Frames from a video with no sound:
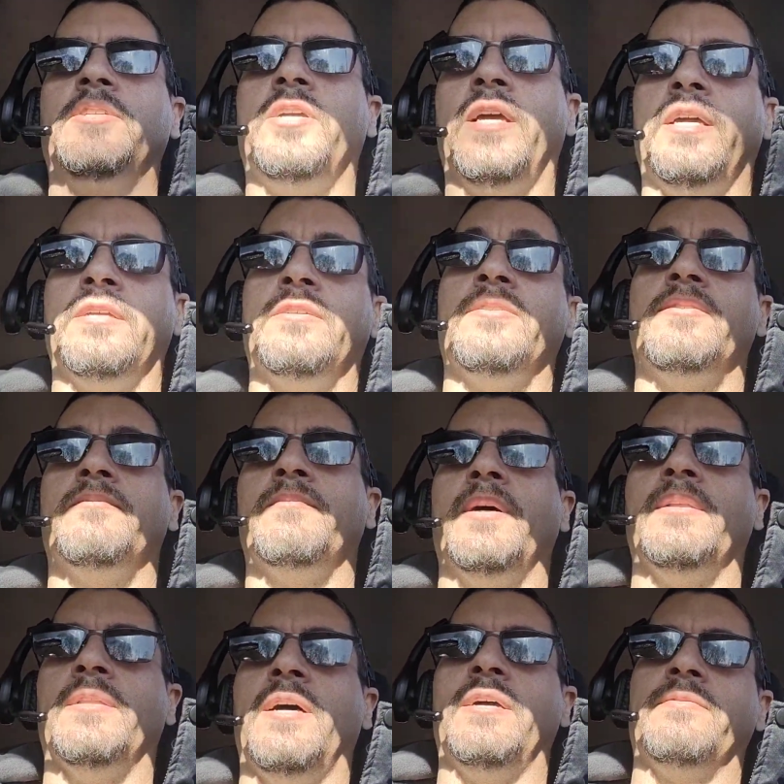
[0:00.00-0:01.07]
changed
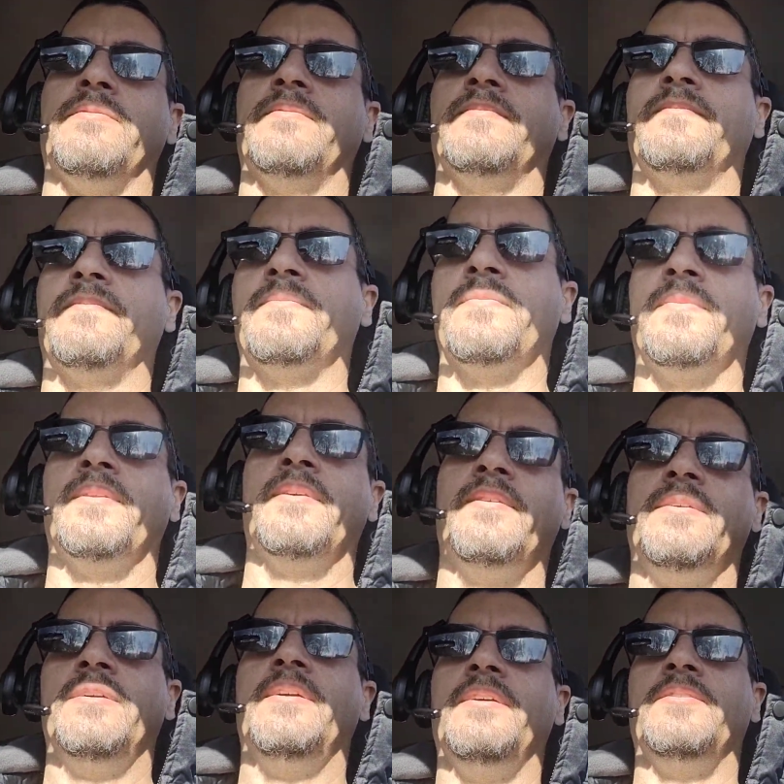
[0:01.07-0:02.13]
my life.
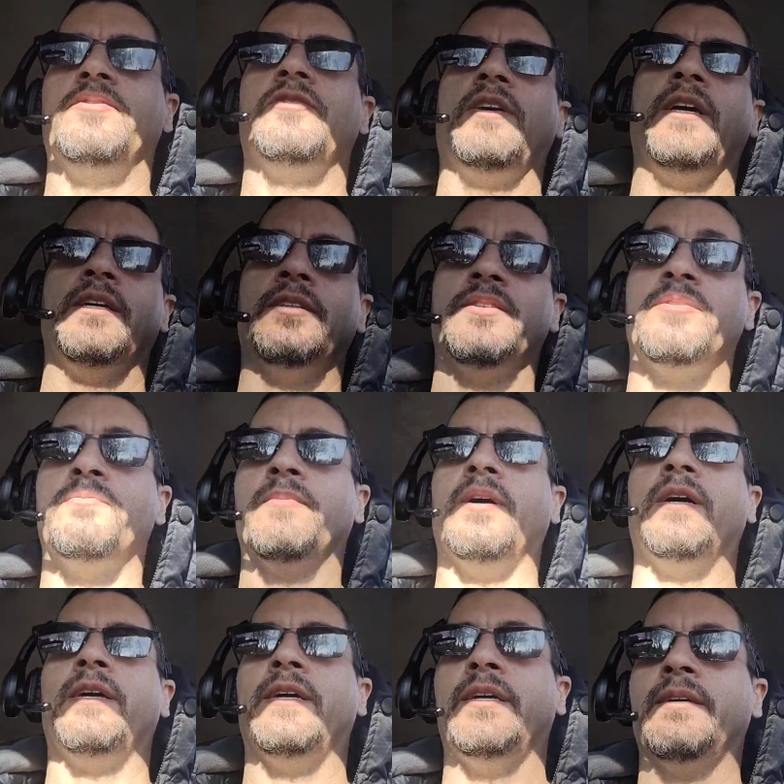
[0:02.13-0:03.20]
It's changed
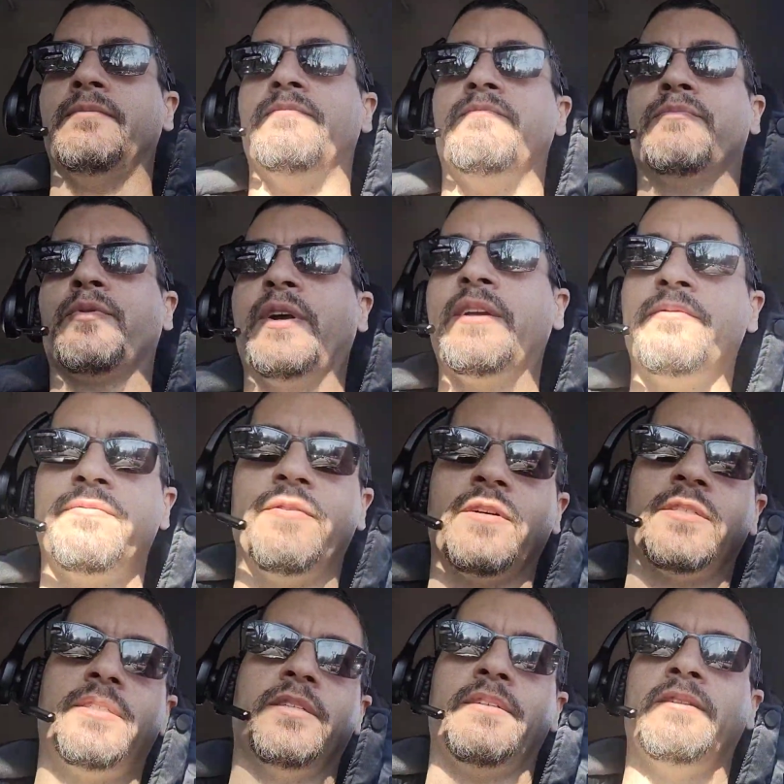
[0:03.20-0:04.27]
my brain
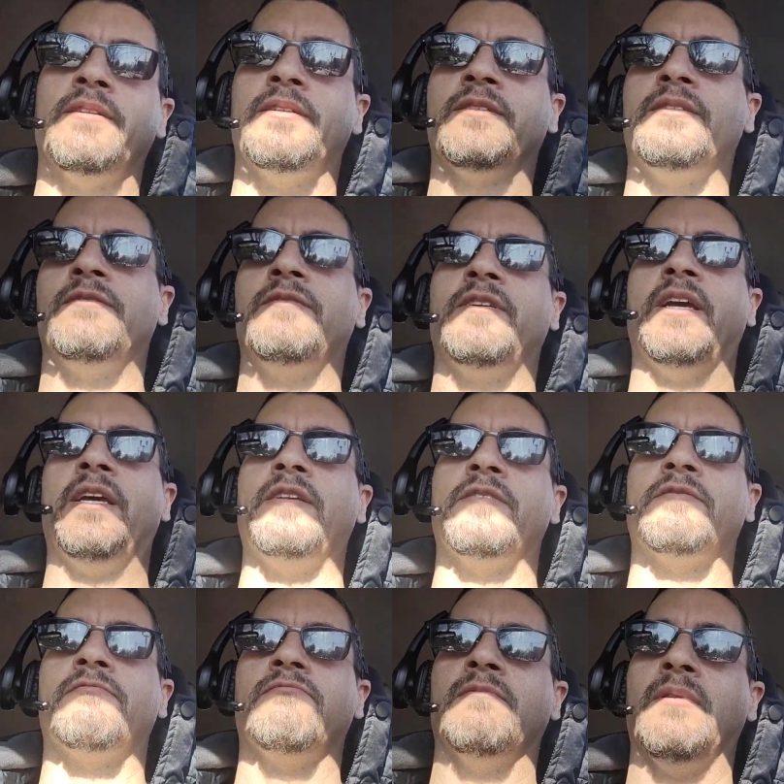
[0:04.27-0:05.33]
function. It's
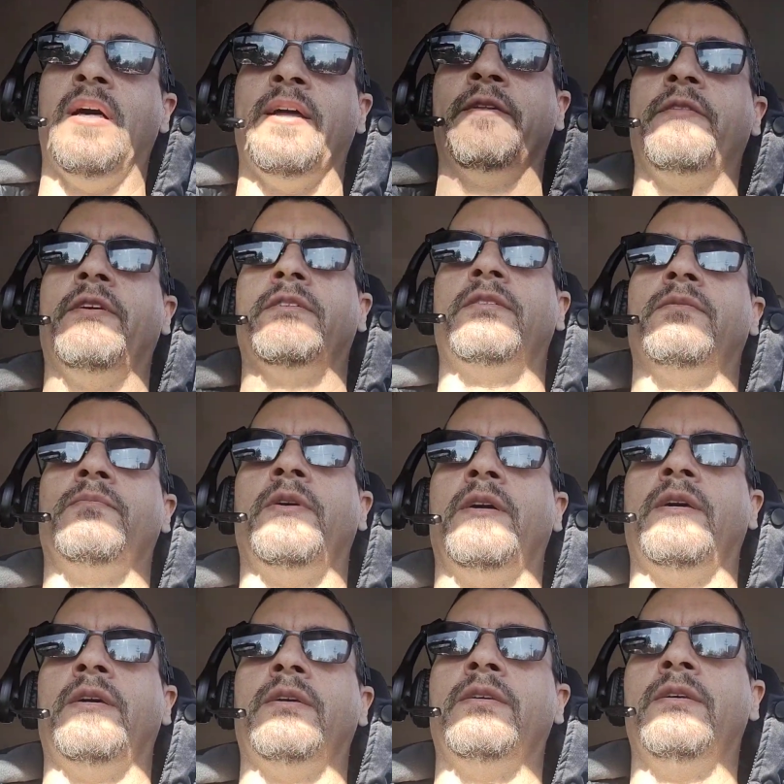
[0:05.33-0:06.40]
changed a lot of things in
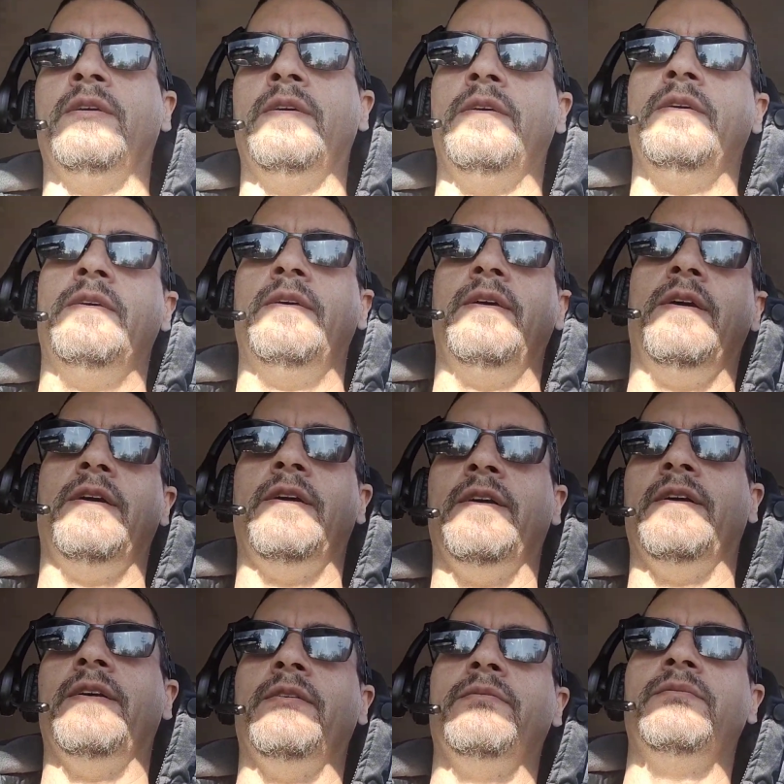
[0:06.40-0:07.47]
my
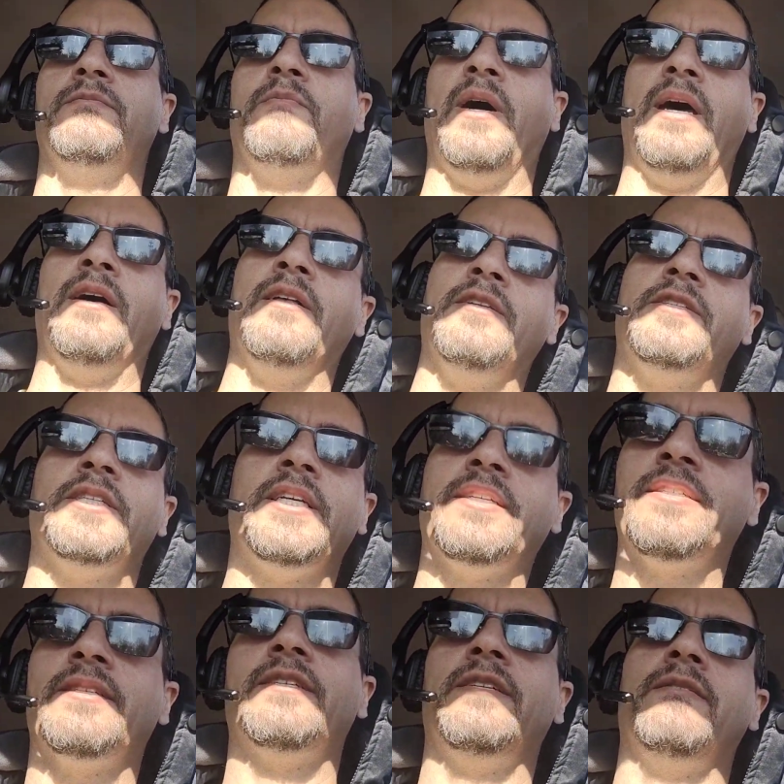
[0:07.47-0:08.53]
biology,
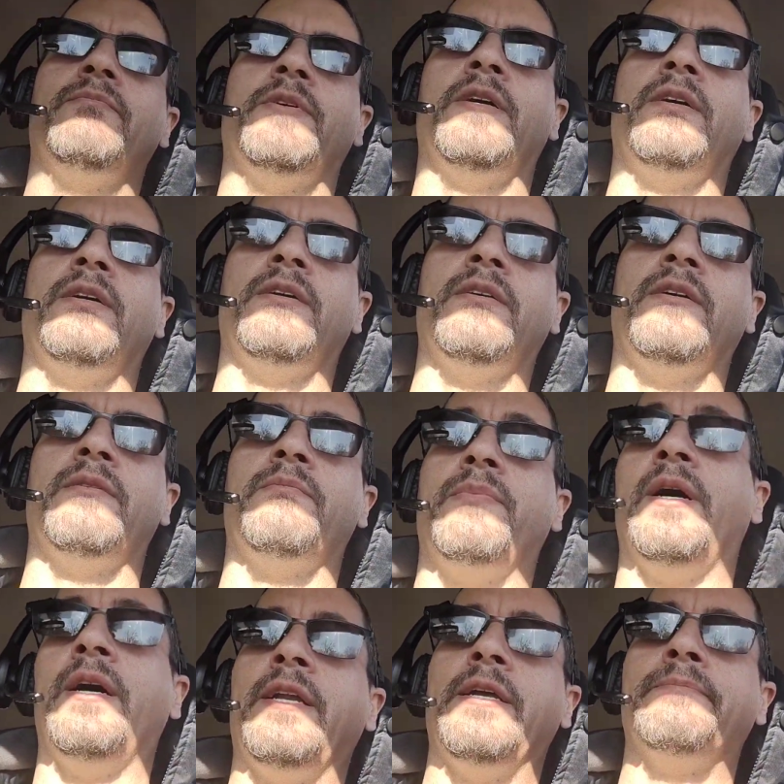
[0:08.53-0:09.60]
in my
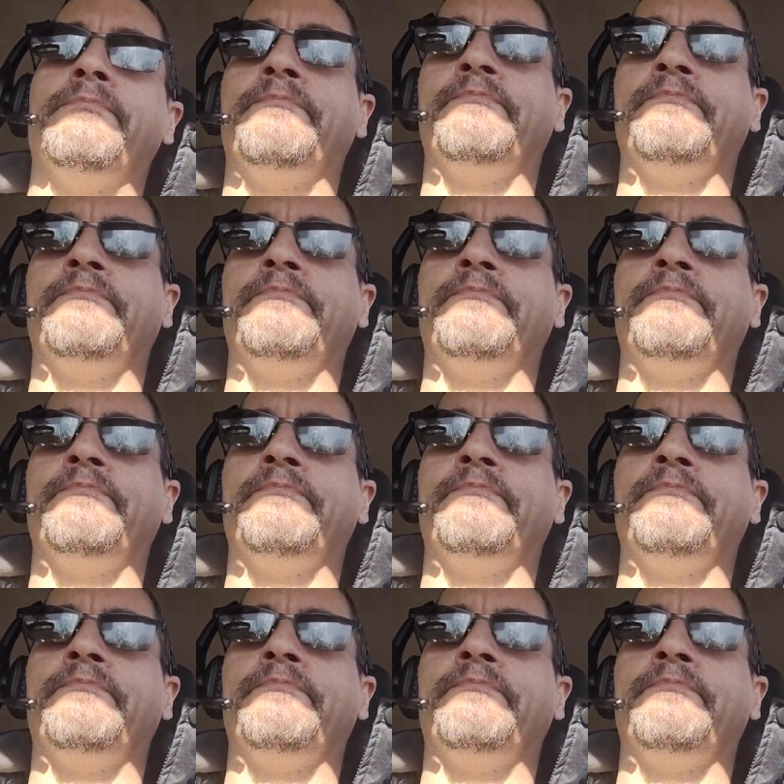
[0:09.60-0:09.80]
body,